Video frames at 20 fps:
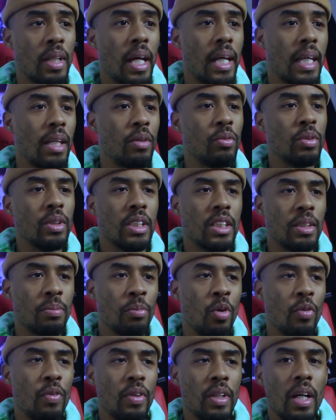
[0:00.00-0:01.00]
Like he was just
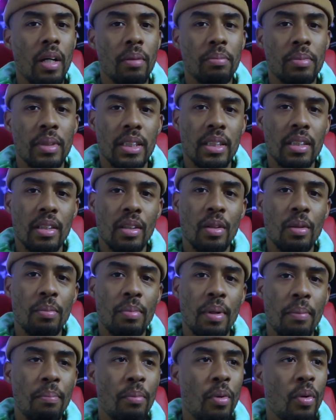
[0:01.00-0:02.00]
moving up just a little
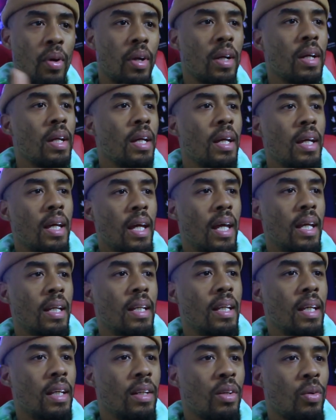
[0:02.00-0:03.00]
bit more,
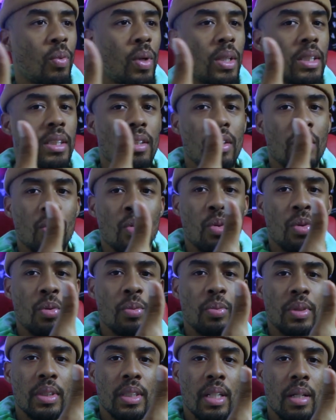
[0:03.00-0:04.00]
and then the rest of the
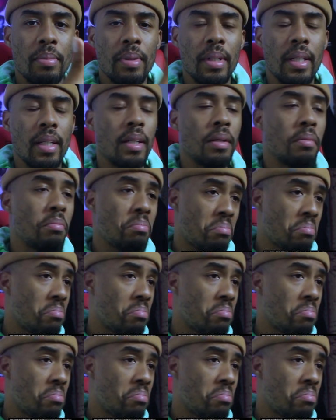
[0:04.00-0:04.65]
group was coming in.